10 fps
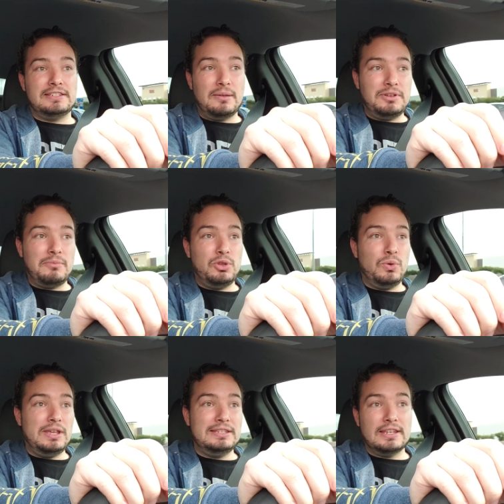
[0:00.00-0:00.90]

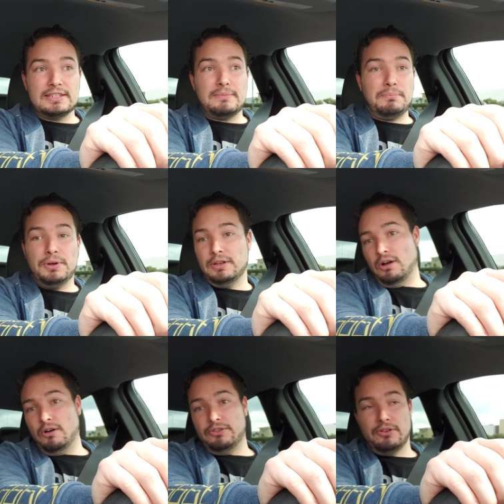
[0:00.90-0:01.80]
WWE doesn't put
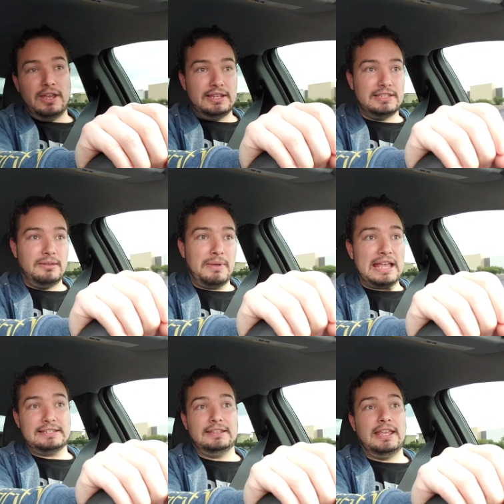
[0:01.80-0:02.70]
all their eggs in the
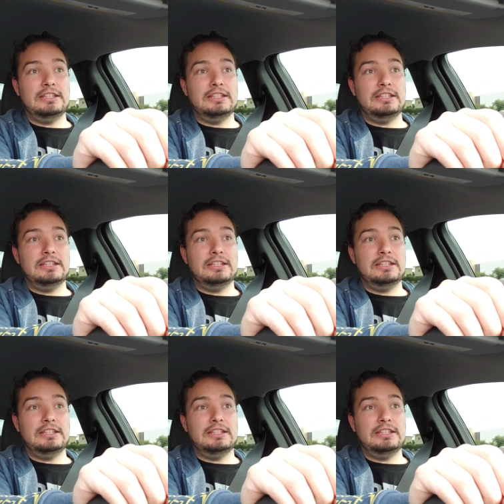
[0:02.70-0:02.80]
basket.